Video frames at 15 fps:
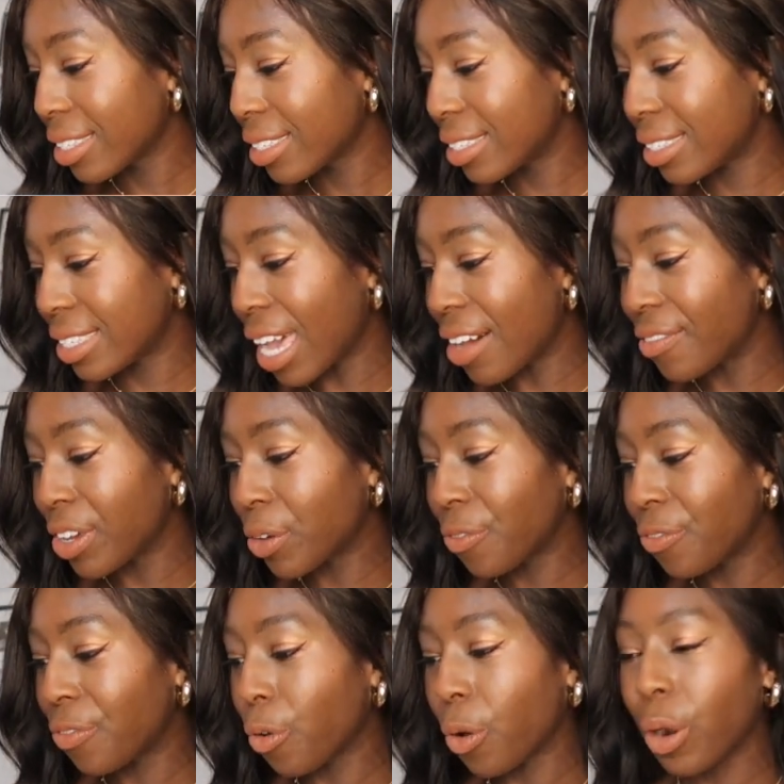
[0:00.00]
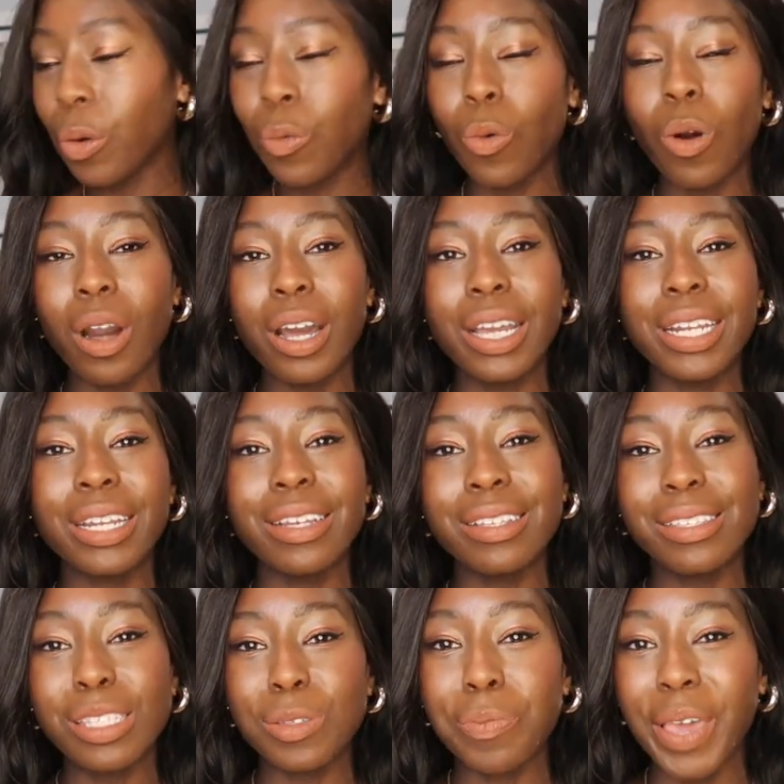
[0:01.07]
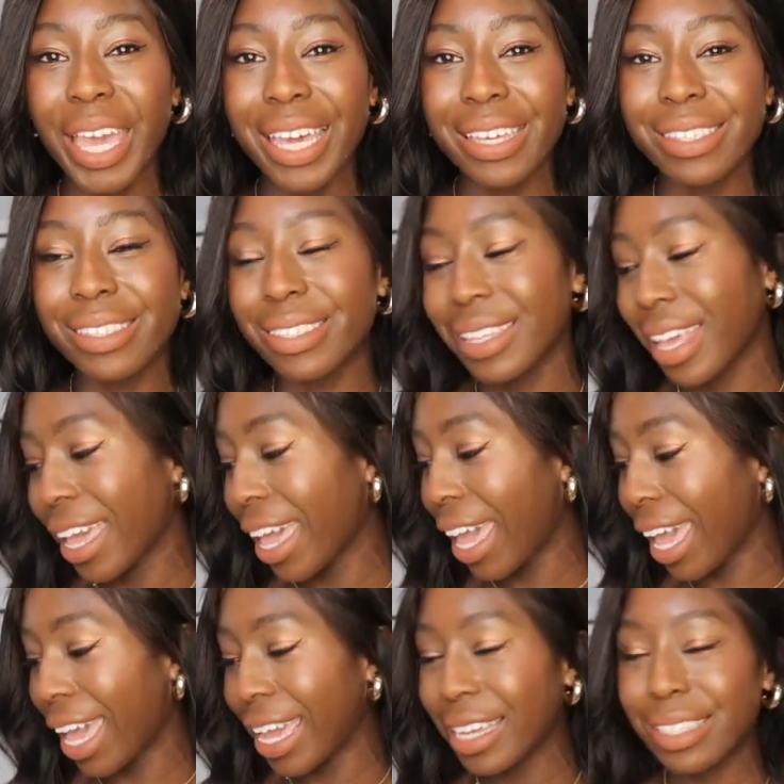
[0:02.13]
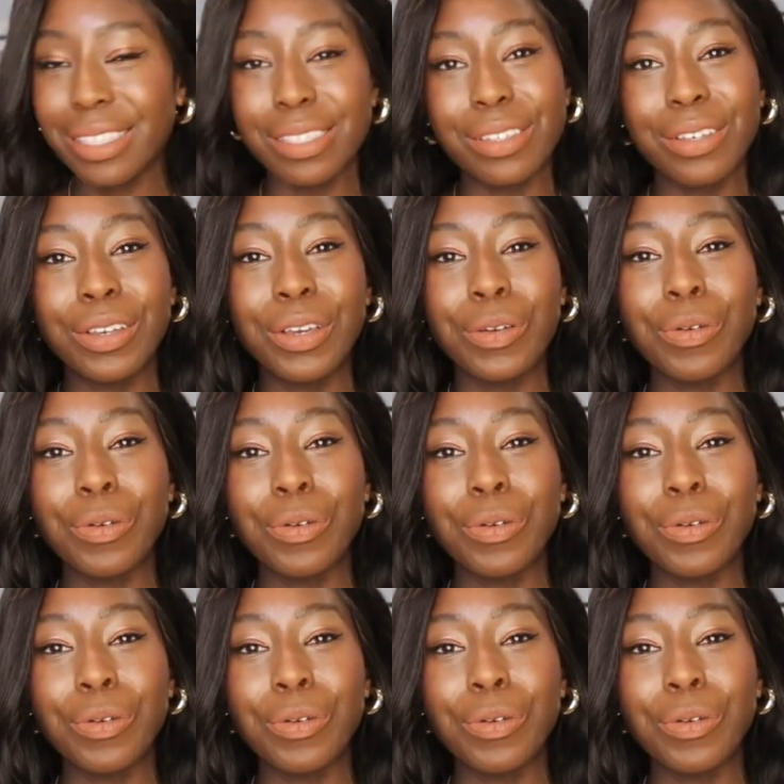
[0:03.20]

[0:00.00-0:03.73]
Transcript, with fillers: seven four one space eight.